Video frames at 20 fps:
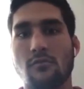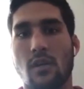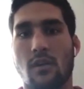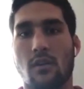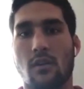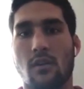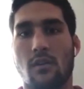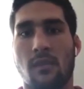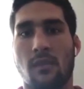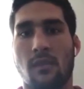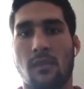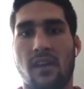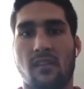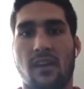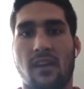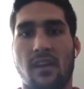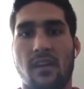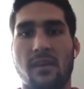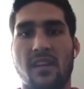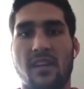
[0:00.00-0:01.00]
like a lot of
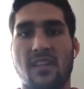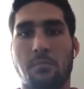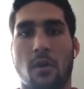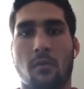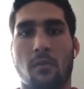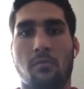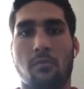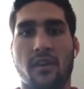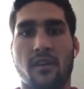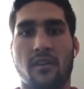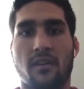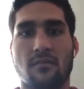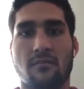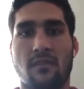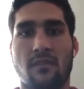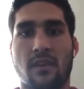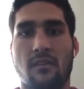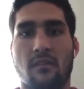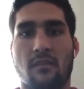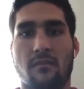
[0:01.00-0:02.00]
baseball players of
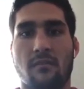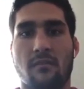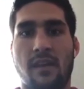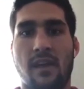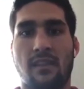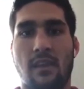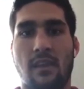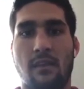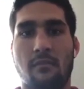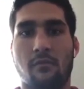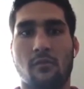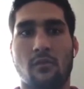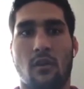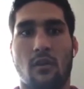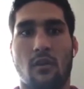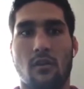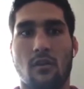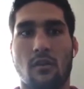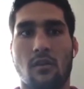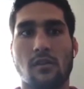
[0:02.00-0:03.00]
that level
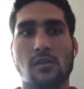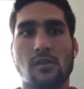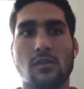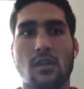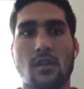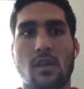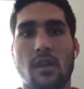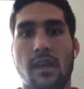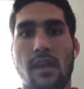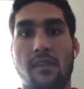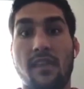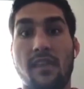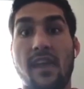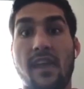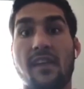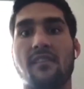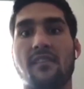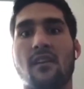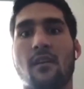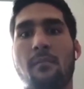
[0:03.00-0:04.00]
are. And they ended
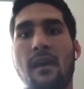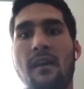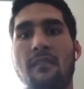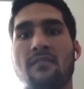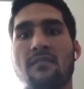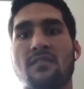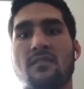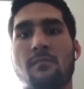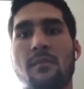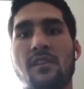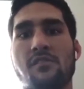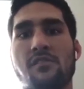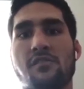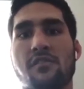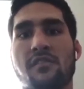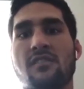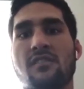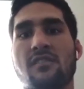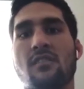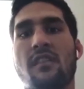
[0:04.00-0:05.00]
up having some injuries, so
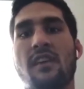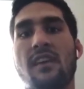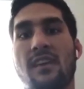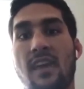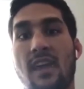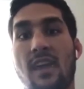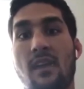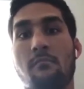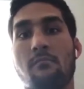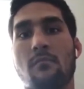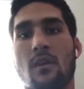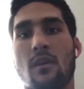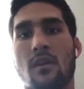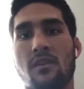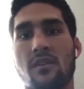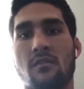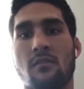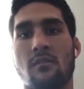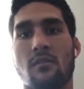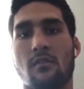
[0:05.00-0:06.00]
they came a year
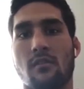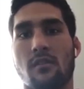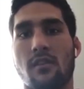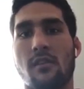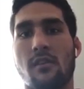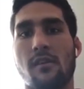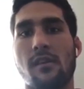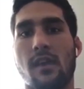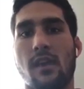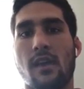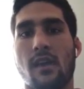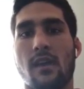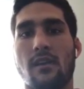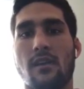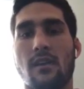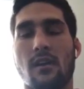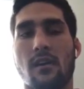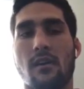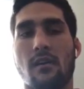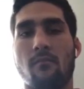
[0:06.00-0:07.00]
early. And,
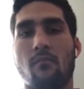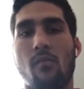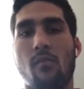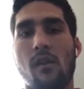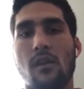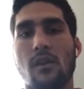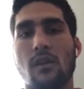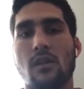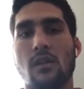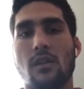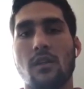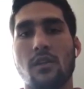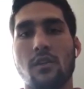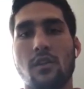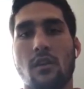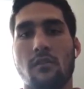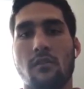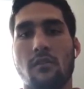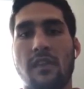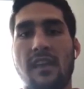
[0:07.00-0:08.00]
you know,
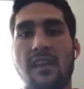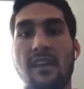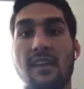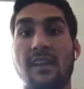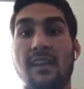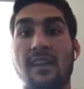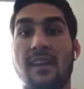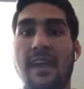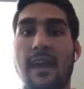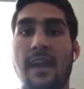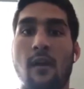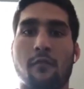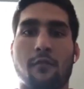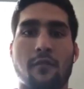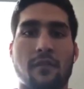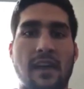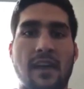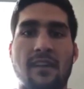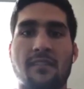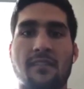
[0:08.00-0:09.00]
they didn't account for that in the
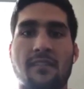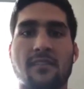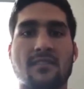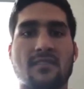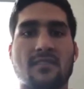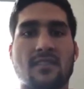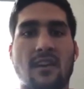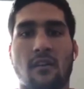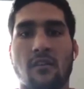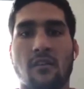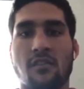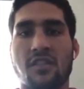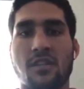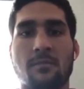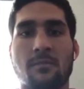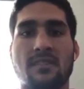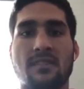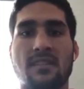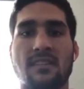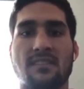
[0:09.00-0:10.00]
scholarships, things like
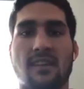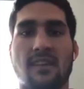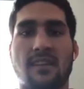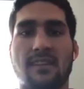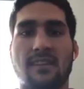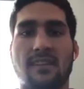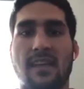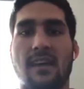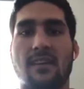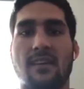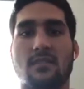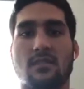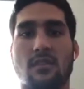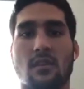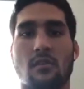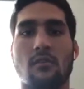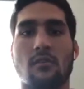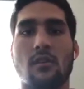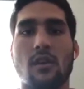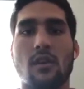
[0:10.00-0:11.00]
that. So
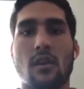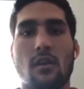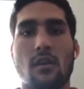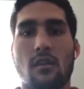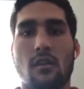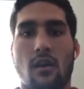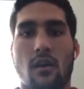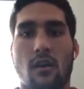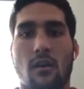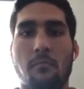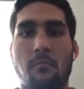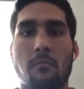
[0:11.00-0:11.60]
the money